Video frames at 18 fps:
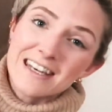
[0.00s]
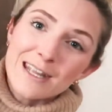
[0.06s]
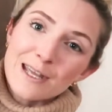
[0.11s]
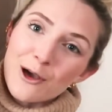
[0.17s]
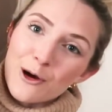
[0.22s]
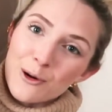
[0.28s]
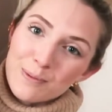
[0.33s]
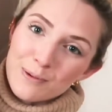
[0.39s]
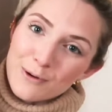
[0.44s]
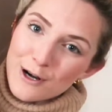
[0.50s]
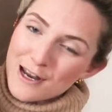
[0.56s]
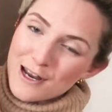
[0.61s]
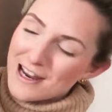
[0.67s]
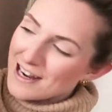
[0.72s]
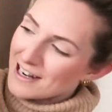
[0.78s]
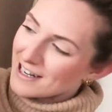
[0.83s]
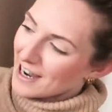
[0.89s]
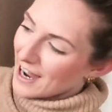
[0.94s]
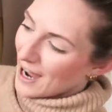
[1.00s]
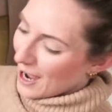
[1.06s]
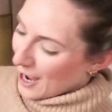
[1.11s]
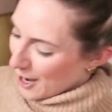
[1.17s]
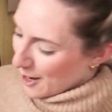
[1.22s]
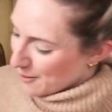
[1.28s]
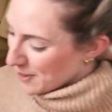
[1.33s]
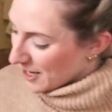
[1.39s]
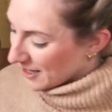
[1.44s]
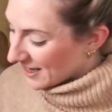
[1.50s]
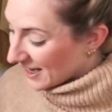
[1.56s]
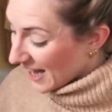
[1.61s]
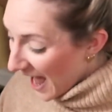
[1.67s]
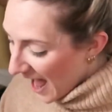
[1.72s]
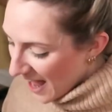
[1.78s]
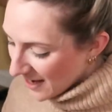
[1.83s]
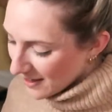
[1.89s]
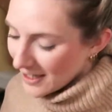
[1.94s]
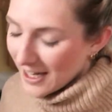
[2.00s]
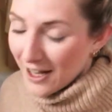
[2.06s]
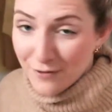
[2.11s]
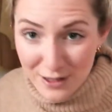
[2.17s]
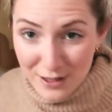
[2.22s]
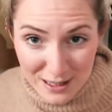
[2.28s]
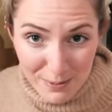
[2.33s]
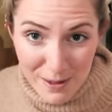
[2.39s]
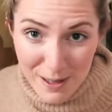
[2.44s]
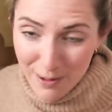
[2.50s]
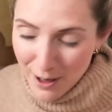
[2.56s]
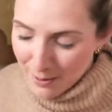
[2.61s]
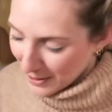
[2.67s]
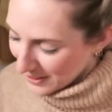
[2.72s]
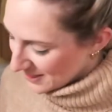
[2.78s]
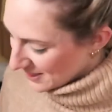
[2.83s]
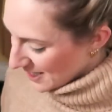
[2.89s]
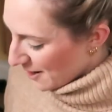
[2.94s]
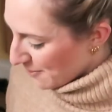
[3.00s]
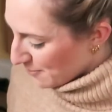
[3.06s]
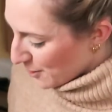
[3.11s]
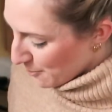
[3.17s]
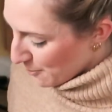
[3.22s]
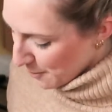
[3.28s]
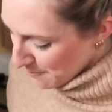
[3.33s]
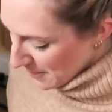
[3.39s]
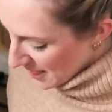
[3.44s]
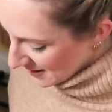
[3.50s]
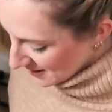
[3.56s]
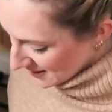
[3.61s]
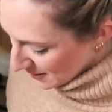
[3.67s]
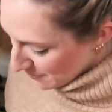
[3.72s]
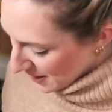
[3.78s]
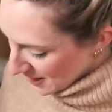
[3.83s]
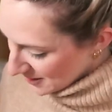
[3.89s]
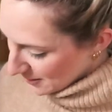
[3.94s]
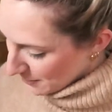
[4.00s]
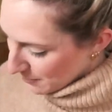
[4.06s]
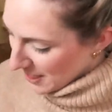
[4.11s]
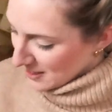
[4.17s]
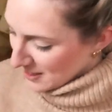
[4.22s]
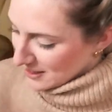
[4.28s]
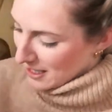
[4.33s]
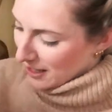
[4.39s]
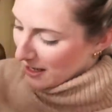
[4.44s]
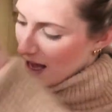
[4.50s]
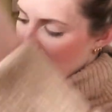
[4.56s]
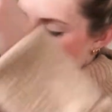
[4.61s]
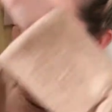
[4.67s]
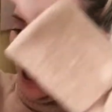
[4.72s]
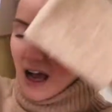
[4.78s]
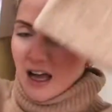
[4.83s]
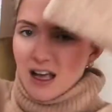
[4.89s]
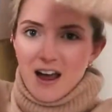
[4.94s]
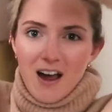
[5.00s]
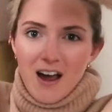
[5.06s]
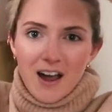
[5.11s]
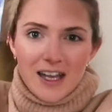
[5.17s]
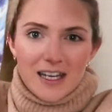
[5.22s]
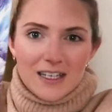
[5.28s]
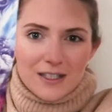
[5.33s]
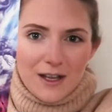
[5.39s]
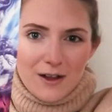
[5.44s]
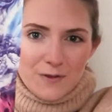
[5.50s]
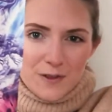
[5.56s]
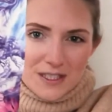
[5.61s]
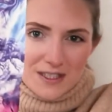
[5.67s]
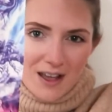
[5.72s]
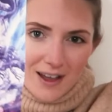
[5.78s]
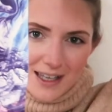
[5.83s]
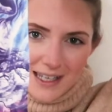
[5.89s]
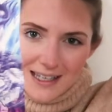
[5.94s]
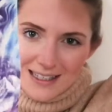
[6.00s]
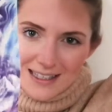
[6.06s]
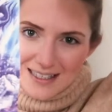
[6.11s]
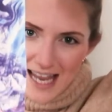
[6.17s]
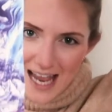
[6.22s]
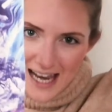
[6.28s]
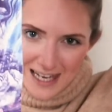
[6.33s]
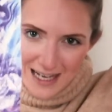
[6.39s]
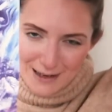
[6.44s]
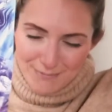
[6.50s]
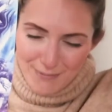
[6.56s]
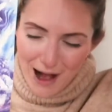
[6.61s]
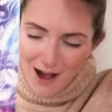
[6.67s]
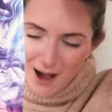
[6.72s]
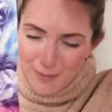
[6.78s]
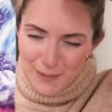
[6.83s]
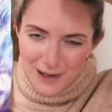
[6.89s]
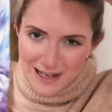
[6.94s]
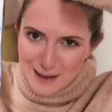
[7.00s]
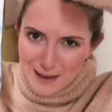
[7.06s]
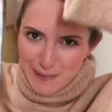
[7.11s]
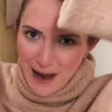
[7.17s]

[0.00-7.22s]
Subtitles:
neoprene, again, gifted to me by my stepmom. Amazing. Kind of psychedelic marbly